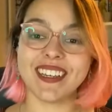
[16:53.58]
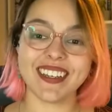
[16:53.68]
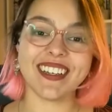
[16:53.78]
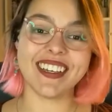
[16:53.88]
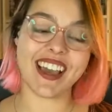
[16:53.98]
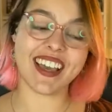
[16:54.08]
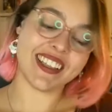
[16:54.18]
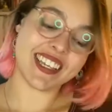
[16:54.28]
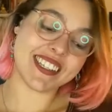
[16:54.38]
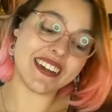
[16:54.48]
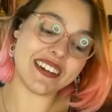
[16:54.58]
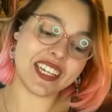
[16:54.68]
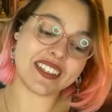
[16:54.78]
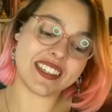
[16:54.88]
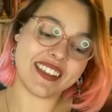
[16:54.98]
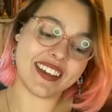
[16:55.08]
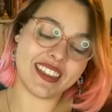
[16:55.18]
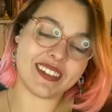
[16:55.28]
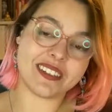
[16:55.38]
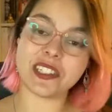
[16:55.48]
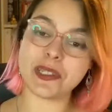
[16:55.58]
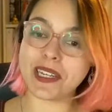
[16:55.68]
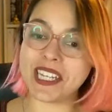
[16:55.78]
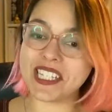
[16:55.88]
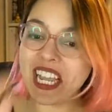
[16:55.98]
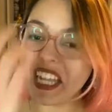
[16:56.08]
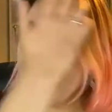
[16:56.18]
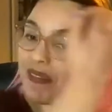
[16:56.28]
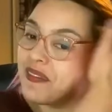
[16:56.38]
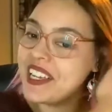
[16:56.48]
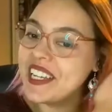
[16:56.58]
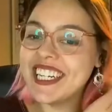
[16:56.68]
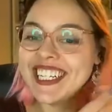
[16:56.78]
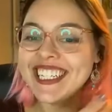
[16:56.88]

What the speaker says: yeah, and these are things that I learned because I live here.